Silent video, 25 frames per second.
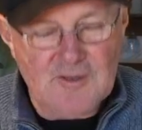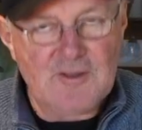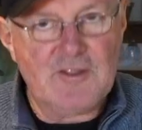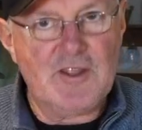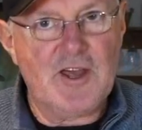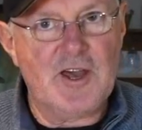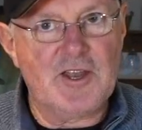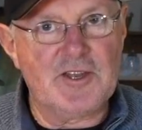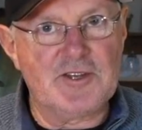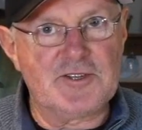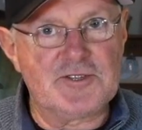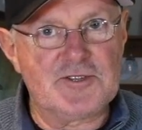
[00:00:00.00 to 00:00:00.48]

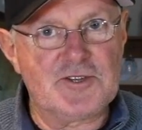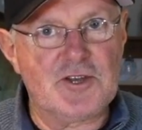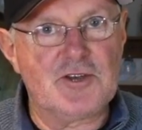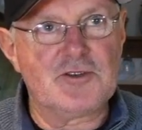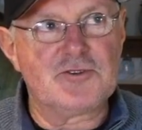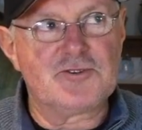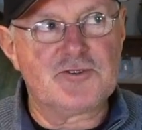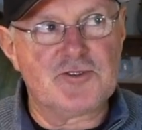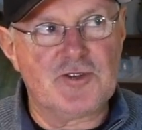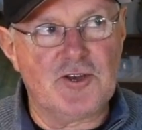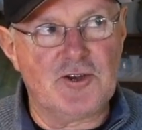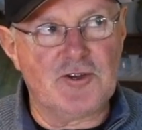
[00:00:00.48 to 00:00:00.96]
That is
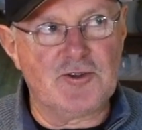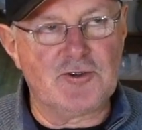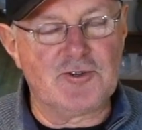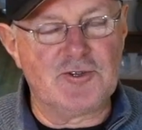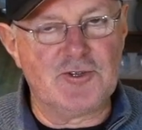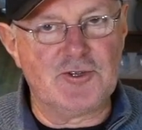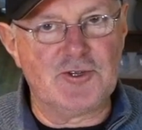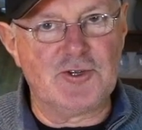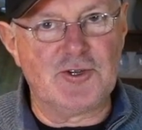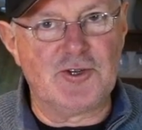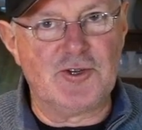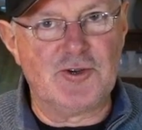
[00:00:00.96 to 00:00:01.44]
so
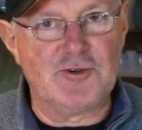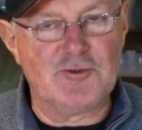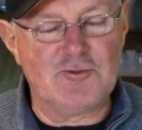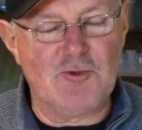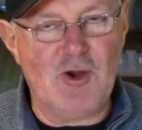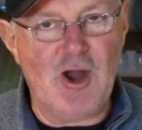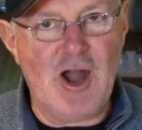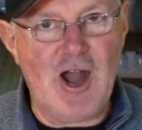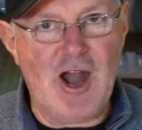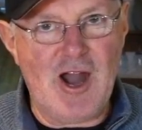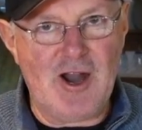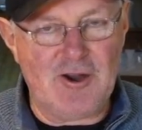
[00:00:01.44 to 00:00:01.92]
good.
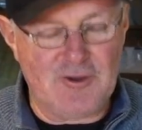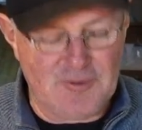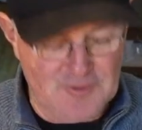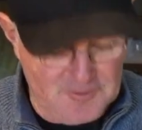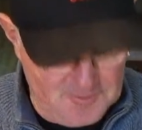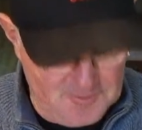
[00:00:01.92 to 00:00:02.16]
Wow.